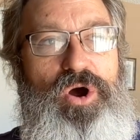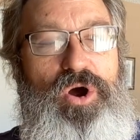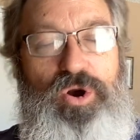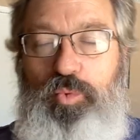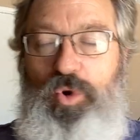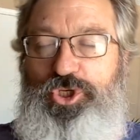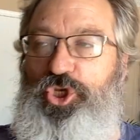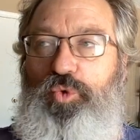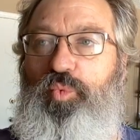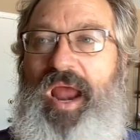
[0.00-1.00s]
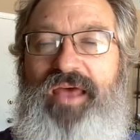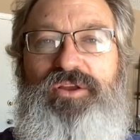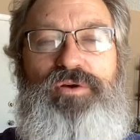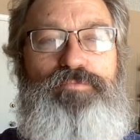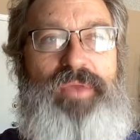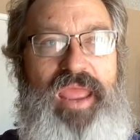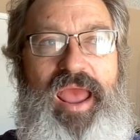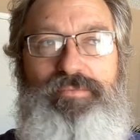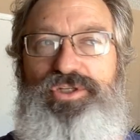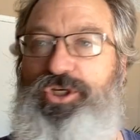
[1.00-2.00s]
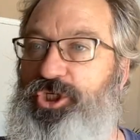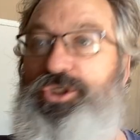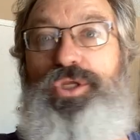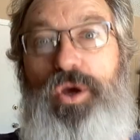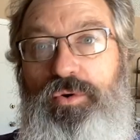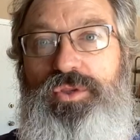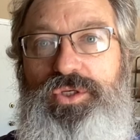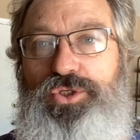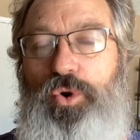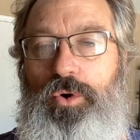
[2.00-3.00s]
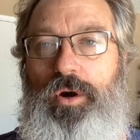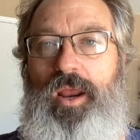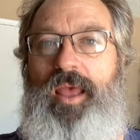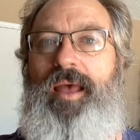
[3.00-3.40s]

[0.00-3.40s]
Or would you rather be able to just go to the store